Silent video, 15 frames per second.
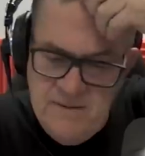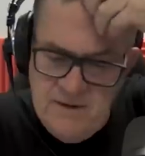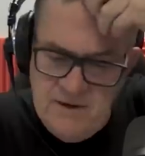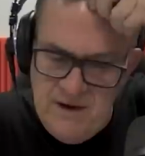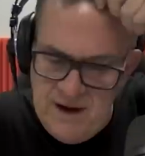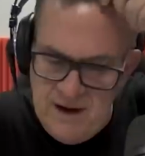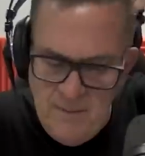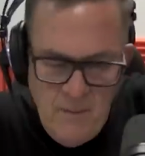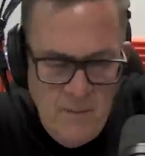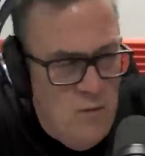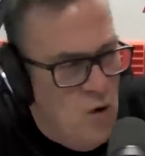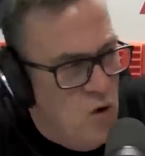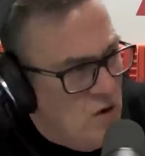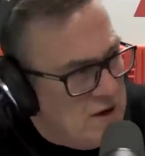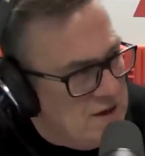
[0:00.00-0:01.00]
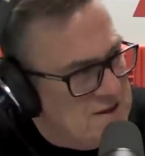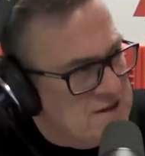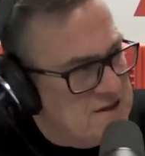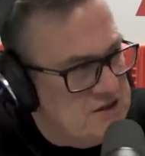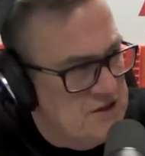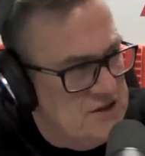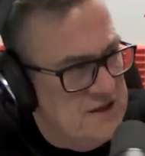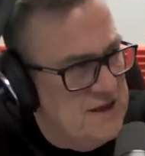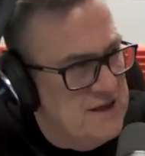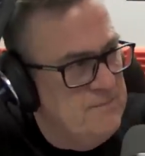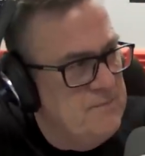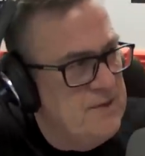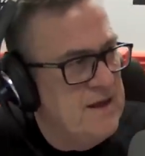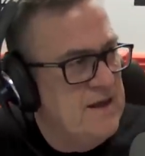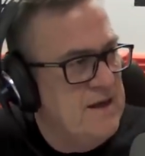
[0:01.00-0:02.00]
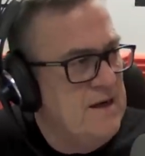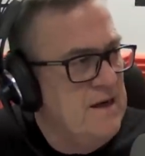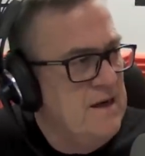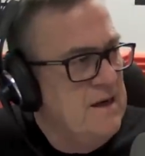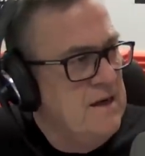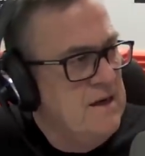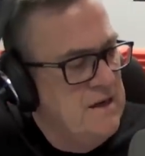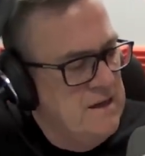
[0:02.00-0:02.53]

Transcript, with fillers: and democratic. More concerning, Ben